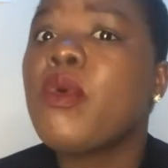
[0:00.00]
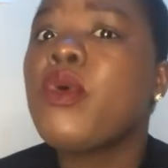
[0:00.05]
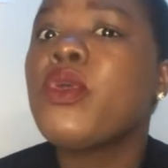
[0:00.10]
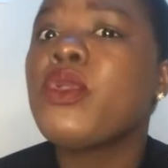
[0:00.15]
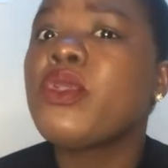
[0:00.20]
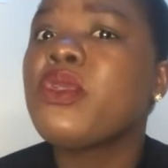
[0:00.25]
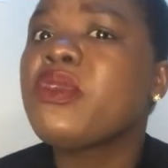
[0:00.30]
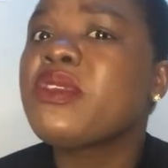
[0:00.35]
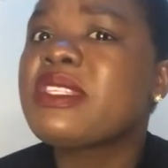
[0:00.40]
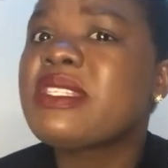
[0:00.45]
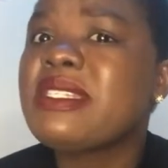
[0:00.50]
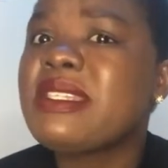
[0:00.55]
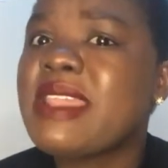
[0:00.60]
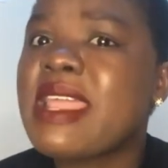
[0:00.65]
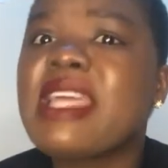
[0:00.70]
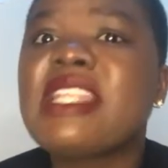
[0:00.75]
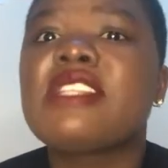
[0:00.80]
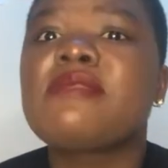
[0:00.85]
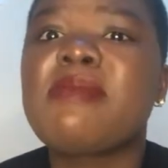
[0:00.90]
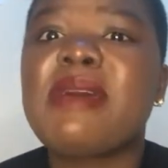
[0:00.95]
or used
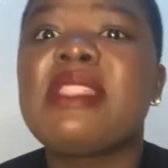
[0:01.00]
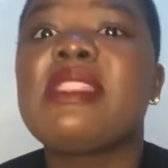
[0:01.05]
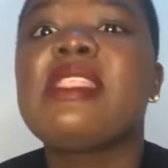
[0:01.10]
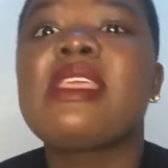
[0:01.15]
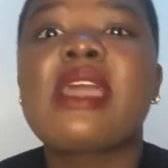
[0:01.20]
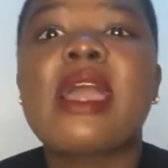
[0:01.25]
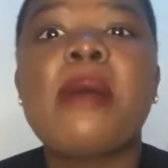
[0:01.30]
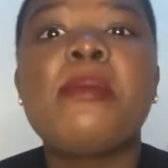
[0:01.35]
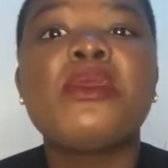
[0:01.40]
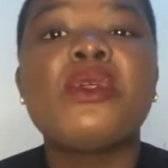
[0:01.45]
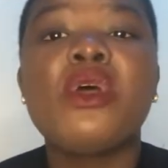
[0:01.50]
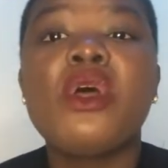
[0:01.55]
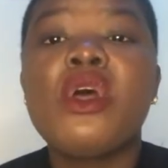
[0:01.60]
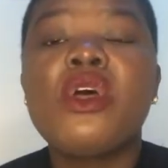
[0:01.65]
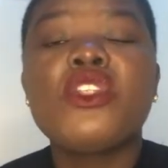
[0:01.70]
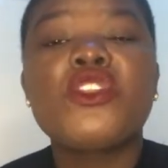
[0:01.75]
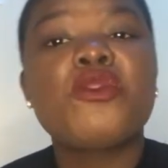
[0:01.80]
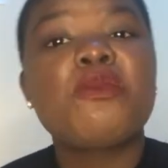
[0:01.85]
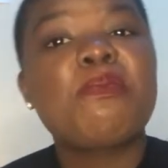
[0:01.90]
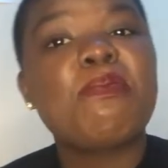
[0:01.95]
last month's income
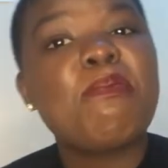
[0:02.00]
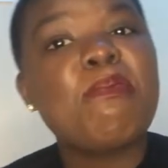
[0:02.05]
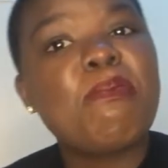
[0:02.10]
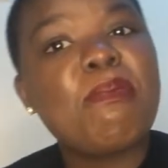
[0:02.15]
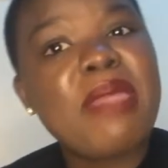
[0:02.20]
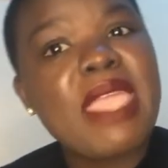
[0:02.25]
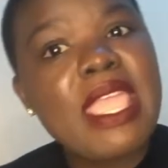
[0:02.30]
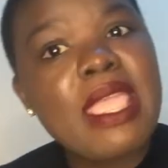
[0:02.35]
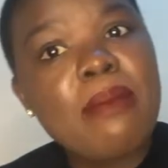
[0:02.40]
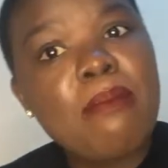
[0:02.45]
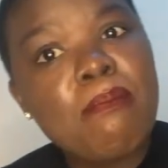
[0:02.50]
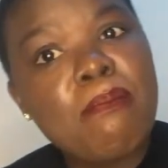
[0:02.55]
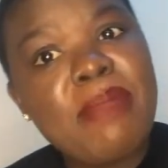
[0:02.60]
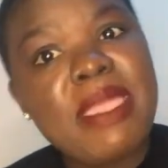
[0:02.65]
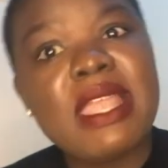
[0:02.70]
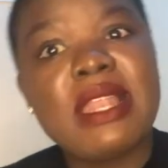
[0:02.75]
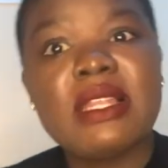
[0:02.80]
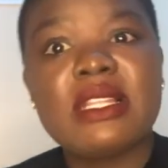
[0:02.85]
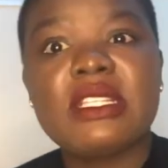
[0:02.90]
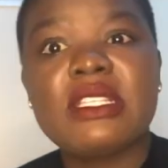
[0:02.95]
to pay
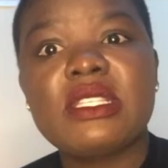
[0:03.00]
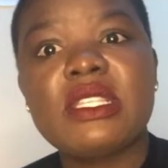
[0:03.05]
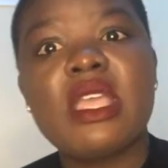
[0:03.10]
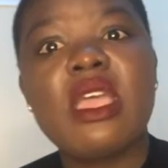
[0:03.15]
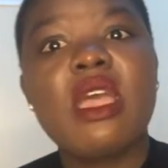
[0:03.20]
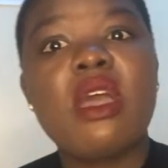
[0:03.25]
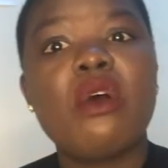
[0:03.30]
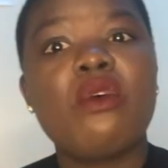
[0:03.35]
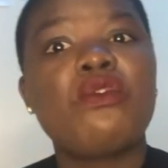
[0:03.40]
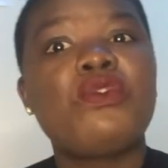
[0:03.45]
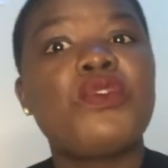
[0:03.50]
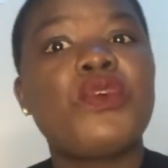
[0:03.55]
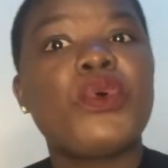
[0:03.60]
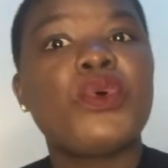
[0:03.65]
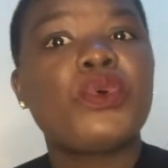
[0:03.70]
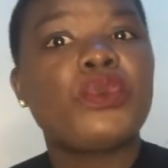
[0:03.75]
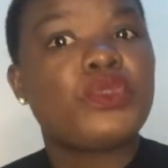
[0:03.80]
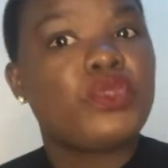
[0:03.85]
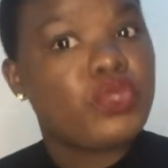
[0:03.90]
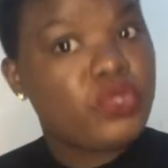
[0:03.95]
bills
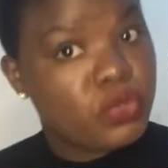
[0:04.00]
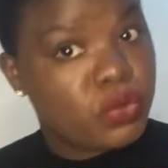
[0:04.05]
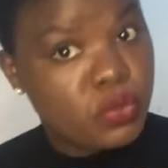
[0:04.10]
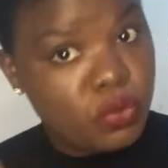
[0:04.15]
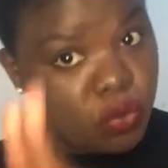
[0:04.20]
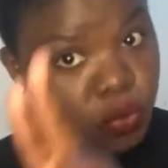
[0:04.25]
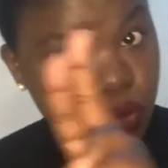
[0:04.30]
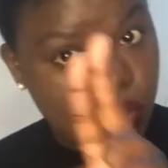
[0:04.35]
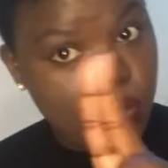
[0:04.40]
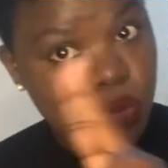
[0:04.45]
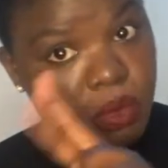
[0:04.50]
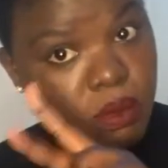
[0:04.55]
for two